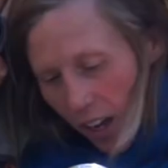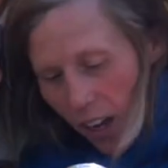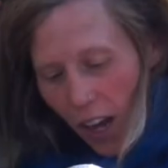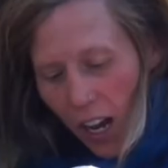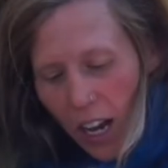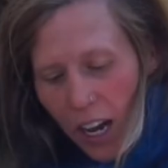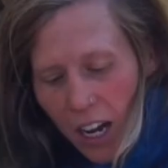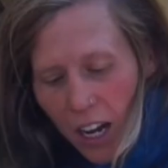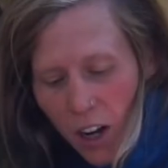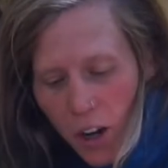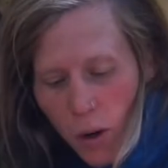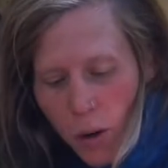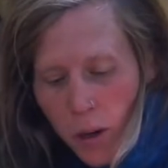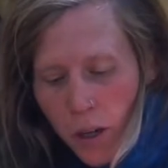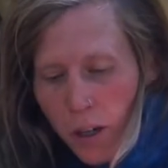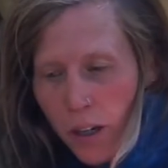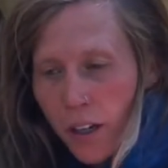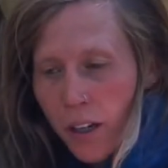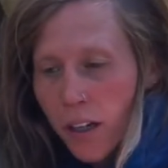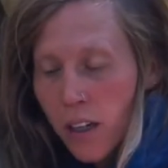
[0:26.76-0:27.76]
Uh-oh,
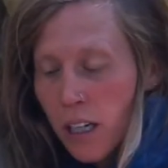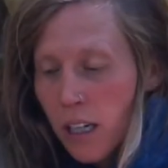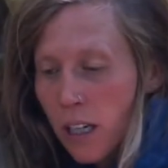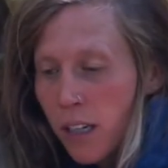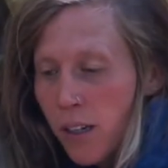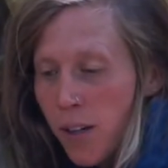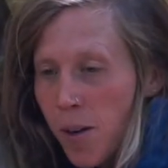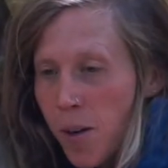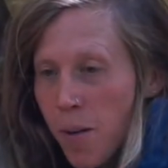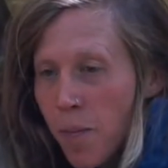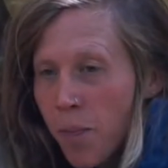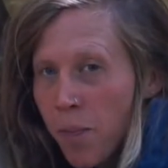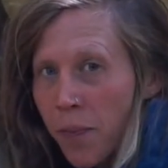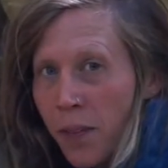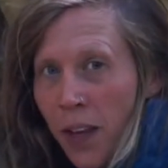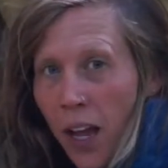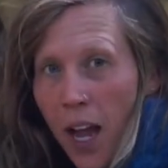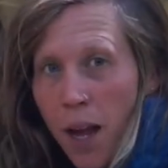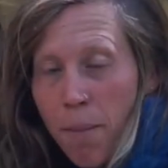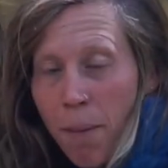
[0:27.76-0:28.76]

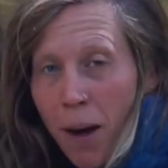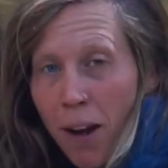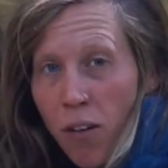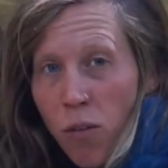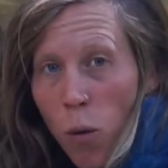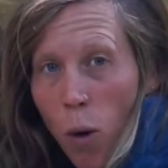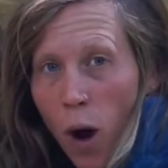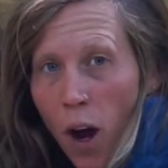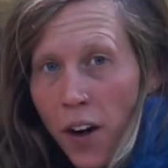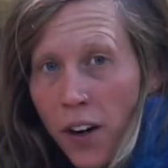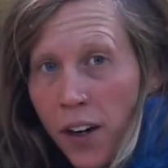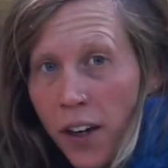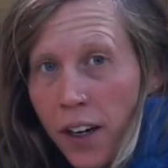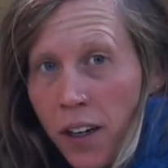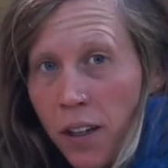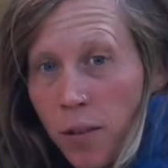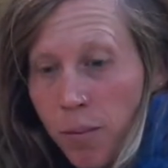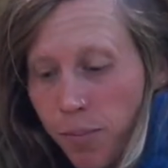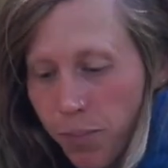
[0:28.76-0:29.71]
I'm out of water.